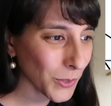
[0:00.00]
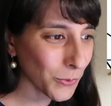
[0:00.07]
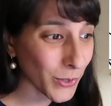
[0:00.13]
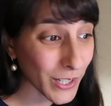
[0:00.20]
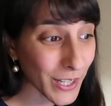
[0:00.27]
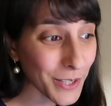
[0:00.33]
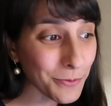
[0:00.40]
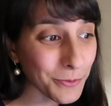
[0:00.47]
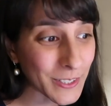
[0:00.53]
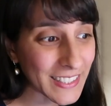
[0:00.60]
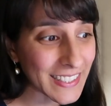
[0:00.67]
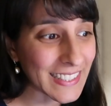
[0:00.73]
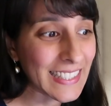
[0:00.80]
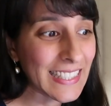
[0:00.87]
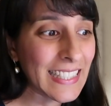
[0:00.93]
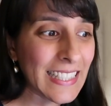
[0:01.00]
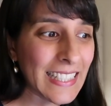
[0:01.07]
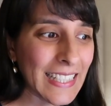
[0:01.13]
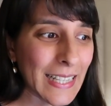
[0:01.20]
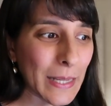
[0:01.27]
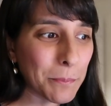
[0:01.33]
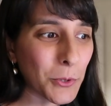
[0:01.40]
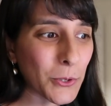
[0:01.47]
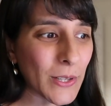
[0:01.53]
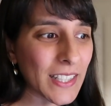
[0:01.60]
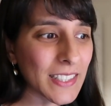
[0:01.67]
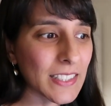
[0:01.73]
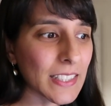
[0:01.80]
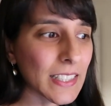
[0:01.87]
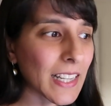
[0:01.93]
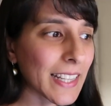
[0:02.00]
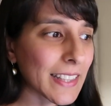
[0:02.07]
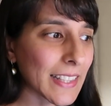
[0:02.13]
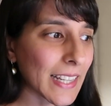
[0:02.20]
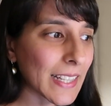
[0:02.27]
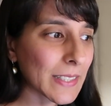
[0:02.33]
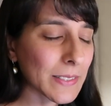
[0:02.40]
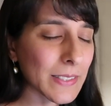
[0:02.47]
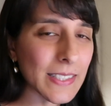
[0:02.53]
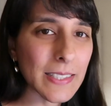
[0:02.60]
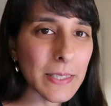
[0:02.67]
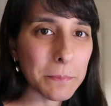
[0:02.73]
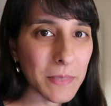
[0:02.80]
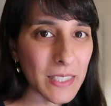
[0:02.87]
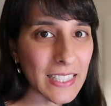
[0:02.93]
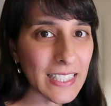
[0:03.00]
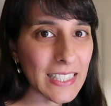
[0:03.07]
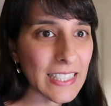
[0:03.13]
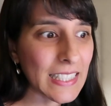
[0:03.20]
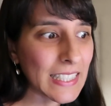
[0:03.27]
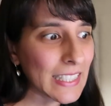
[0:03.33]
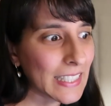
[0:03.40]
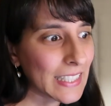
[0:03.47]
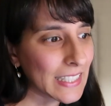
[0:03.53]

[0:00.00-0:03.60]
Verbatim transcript: what I've written and put under ninth house money